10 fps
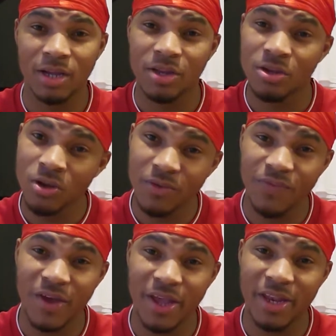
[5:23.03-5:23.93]

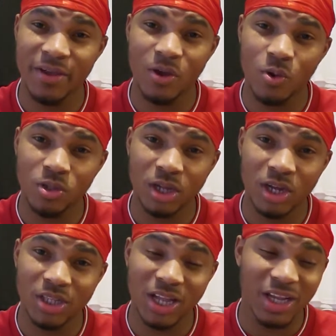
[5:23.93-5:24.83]
Nullify the
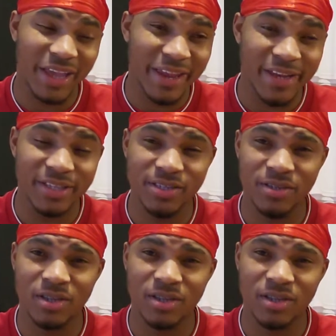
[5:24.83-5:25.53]
counter-attack. End this.